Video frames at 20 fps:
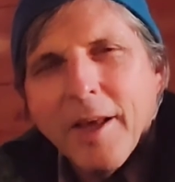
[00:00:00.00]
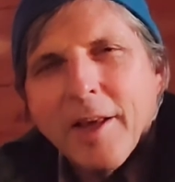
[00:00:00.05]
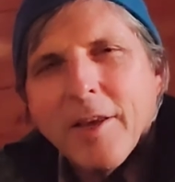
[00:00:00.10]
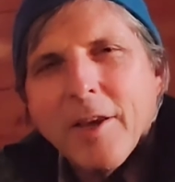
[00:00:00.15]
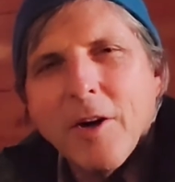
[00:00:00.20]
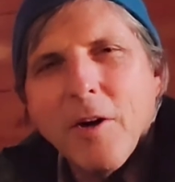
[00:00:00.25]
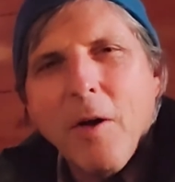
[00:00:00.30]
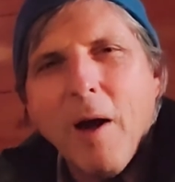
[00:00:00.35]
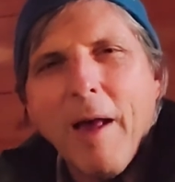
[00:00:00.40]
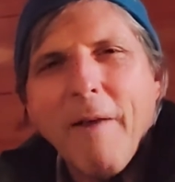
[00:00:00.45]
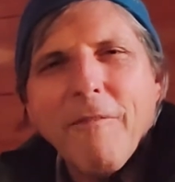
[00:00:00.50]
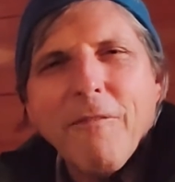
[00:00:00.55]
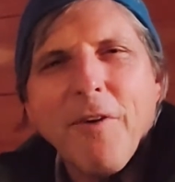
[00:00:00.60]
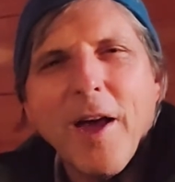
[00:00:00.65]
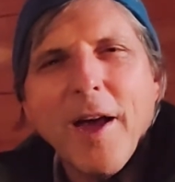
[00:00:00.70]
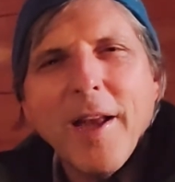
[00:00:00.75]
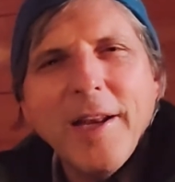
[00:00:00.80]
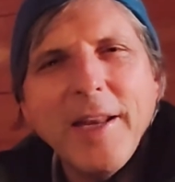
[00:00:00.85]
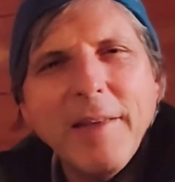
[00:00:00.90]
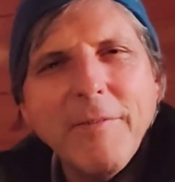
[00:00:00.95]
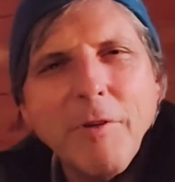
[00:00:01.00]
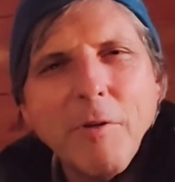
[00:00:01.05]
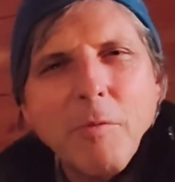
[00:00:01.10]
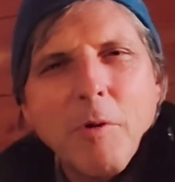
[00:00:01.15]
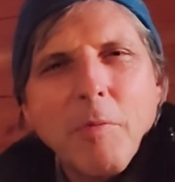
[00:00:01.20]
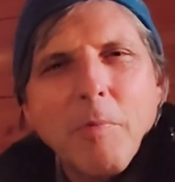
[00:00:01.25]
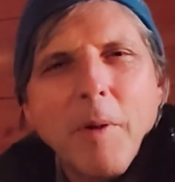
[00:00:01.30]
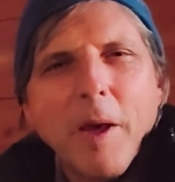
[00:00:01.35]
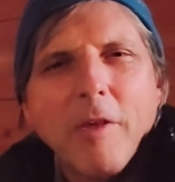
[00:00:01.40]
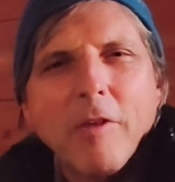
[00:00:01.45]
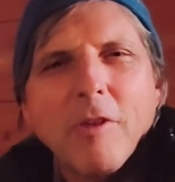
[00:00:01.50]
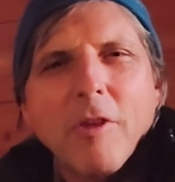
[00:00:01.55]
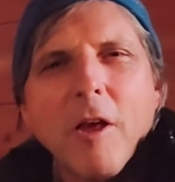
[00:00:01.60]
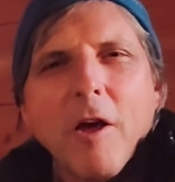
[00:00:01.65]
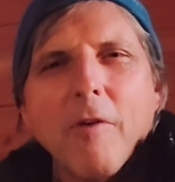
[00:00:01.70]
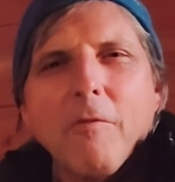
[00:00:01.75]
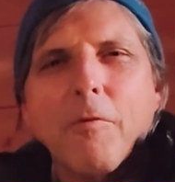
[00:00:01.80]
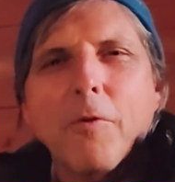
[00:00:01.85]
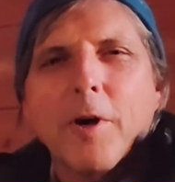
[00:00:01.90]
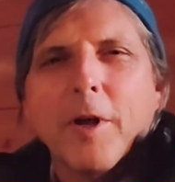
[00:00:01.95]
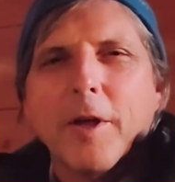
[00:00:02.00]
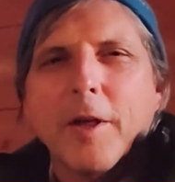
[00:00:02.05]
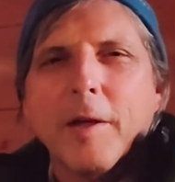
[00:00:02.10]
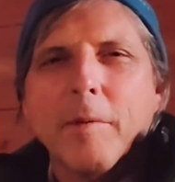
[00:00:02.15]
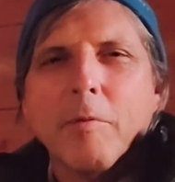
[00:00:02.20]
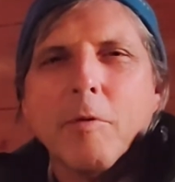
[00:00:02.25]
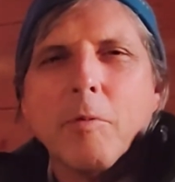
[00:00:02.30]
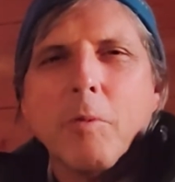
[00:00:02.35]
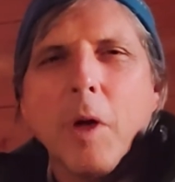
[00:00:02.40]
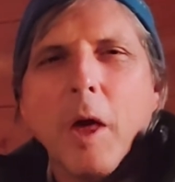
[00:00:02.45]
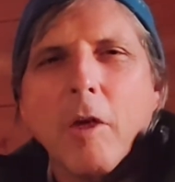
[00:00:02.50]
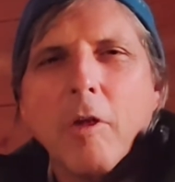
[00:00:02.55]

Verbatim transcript: You know, I find even with myself when it comes,